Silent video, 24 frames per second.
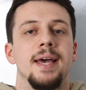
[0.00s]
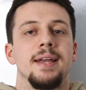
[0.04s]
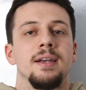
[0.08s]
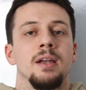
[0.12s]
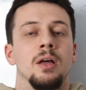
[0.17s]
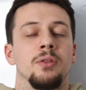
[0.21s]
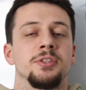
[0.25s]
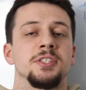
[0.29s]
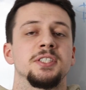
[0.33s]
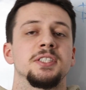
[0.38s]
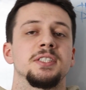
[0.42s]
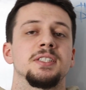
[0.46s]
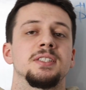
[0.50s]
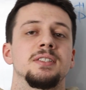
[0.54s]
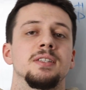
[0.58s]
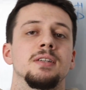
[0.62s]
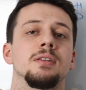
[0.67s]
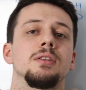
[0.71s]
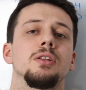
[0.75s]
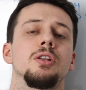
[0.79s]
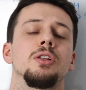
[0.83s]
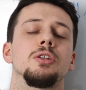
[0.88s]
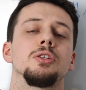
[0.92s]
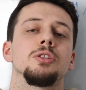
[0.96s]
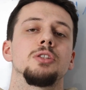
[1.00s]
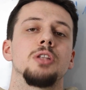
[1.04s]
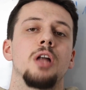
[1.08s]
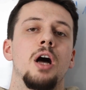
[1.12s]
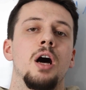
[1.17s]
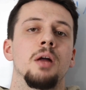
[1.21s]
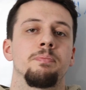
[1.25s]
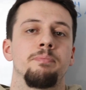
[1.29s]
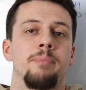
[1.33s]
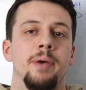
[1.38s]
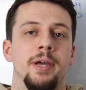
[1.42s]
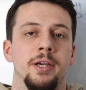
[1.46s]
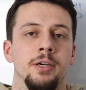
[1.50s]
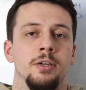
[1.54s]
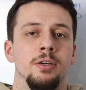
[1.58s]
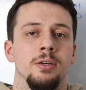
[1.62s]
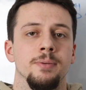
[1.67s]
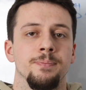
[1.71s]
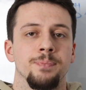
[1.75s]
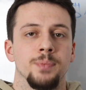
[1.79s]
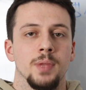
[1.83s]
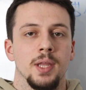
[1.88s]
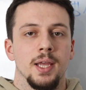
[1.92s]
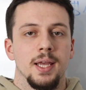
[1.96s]
Now, this is still a lot
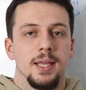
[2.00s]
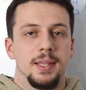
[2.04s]
better